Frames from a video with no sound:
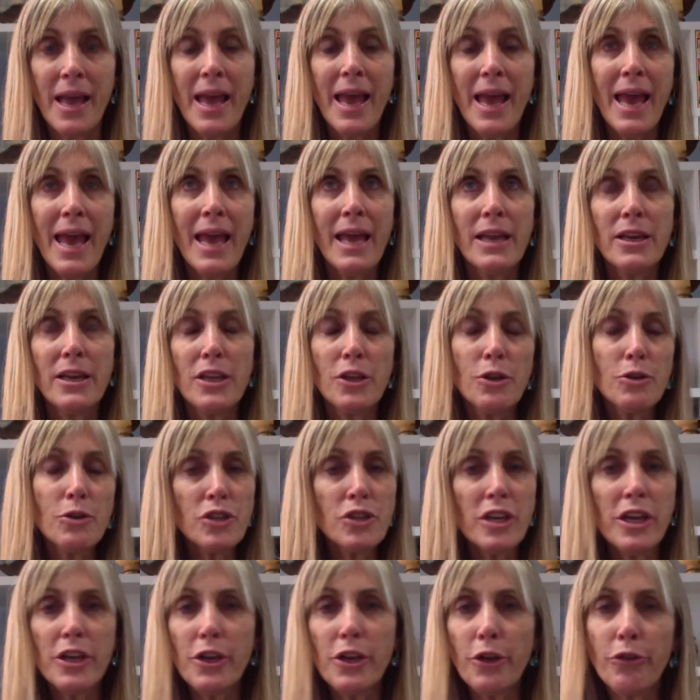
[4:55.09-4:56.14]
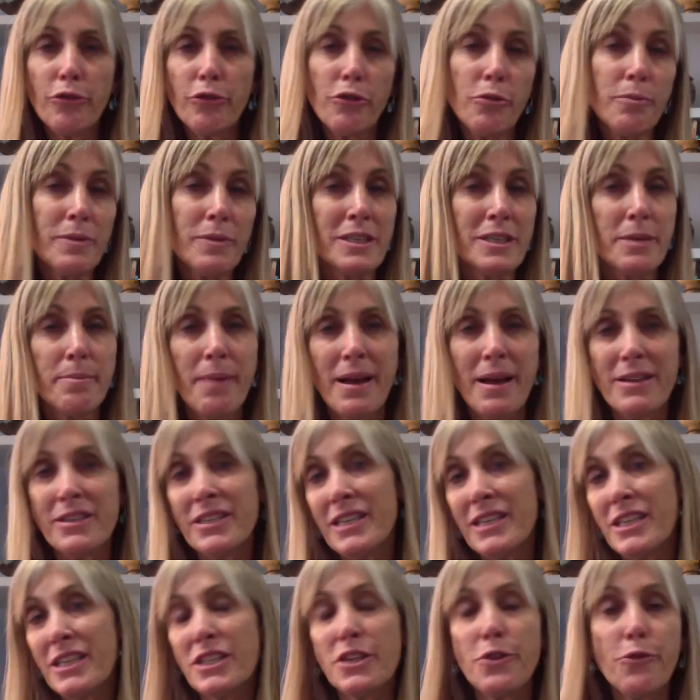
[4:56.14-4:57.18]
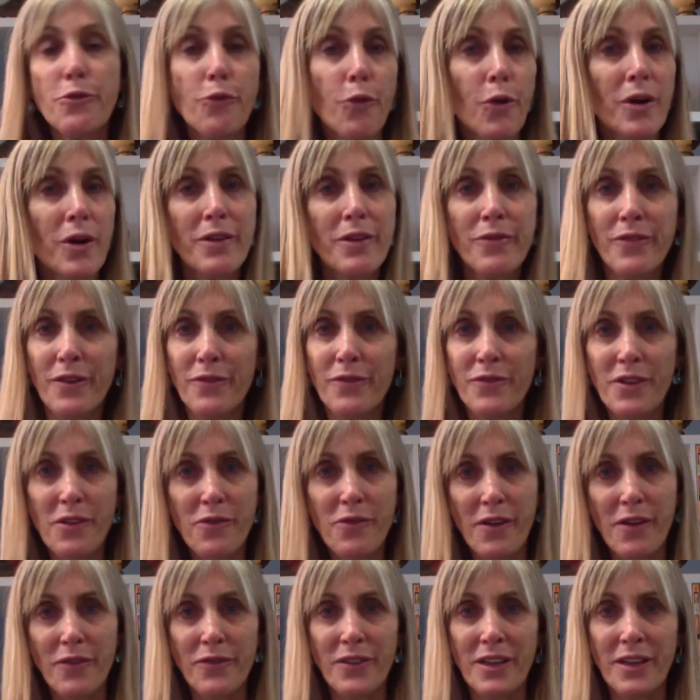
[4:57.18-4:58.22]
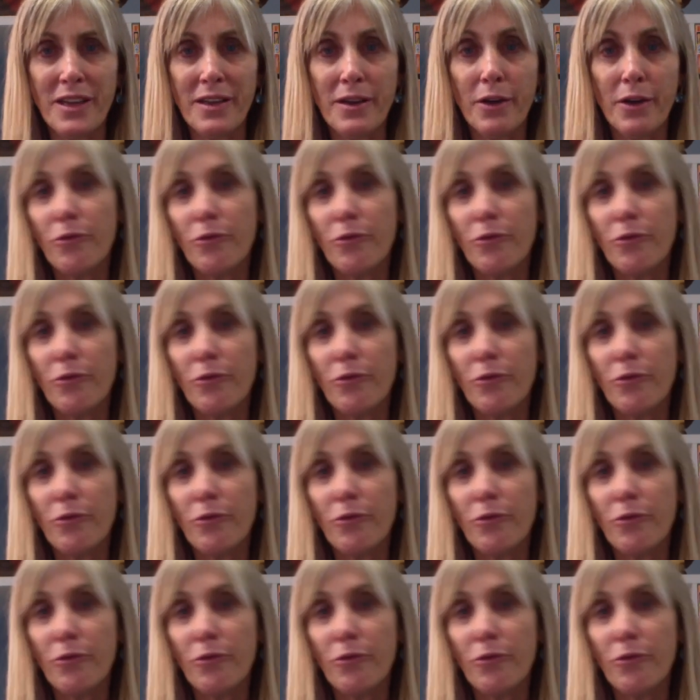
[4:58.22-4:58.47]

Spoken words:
And usually in a group, it's about 60-40, 50-50,